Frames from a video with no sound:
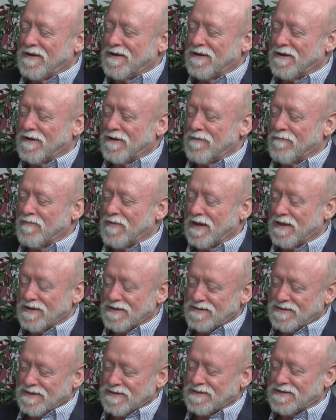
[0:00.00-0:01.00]
um, at
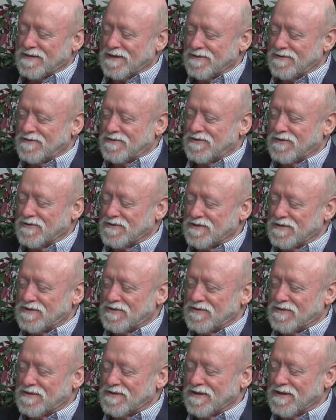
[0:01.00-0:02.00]
least as the church
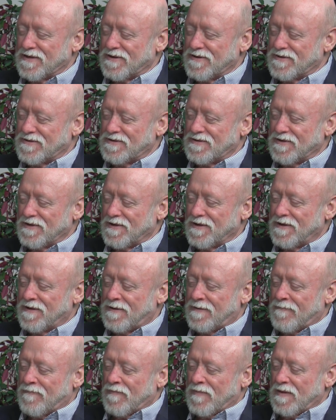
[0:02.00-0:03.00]
traditionally understood it,
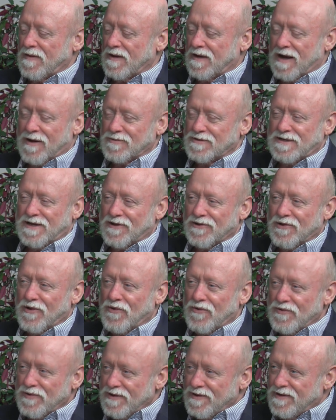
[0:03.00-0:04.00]
that God was not
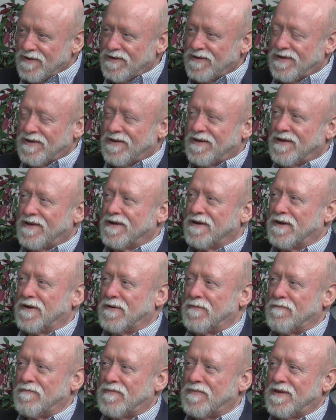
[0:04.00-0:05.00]
lonely.
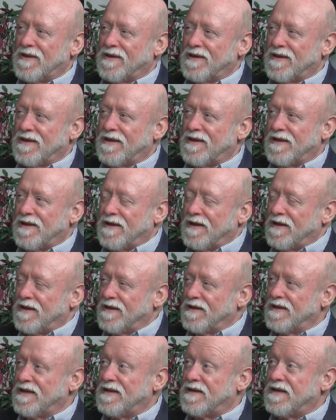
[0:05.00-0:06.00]
Um, he
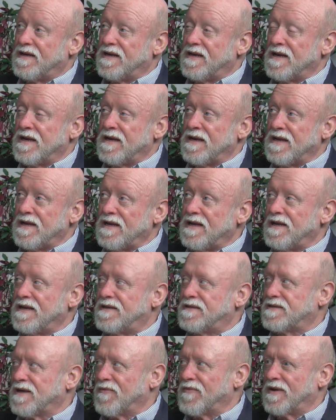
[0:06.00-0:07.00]
he didn't
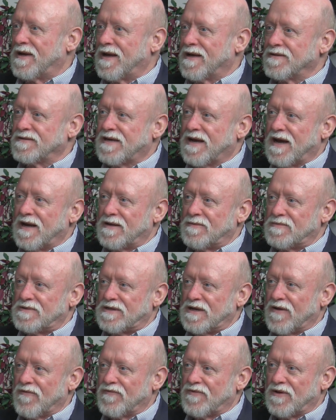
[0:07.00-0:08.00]
need something outside
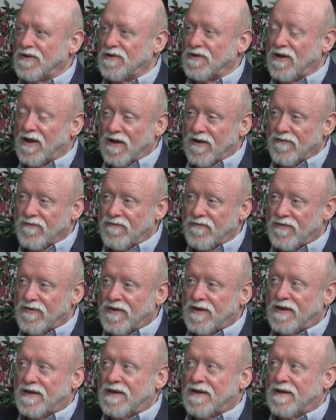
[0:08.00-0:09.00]
himself to love.
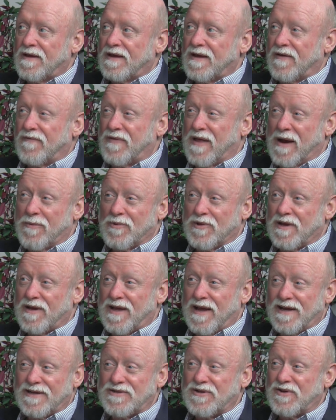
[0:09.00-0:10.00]
If that were the
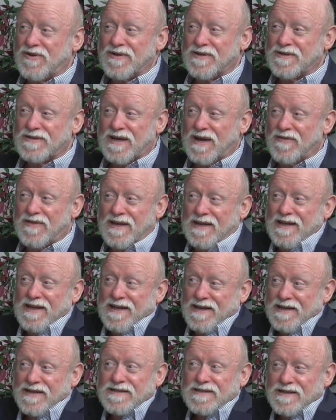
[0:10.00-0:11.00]
case, you couldn't say that
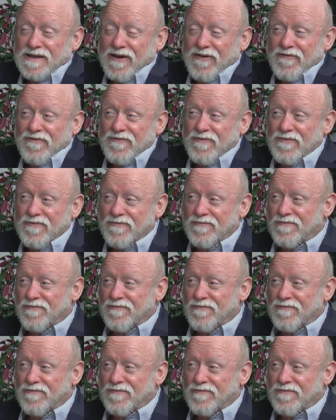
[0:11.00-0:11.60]
he is love.